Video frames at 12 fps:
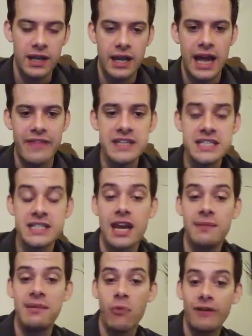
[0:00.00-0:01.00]
And this is going to
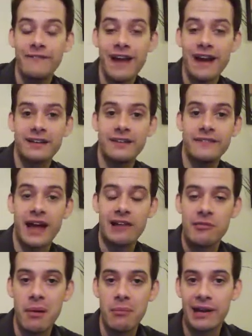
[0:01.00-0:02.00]
be more effective at
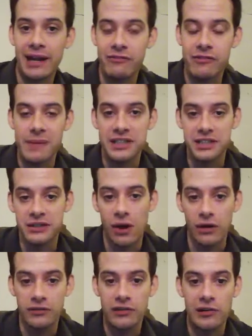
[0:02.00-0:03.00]
remembering information
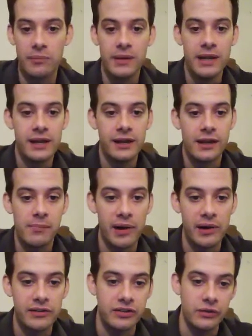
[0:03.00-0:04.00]
long term compared
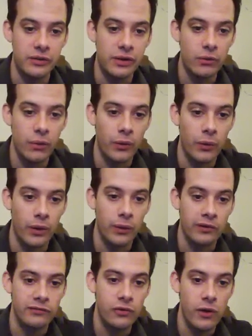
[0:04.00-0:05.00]
to what we want to
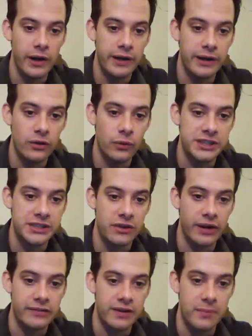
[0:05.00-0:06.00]
avoid, which is known
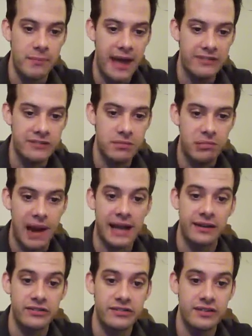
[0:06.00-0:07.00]
as massed
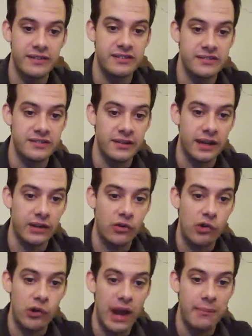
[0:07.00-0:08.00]
practice. This is like
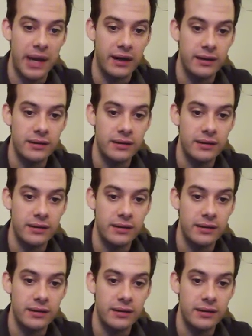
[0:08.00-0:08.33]
cramming.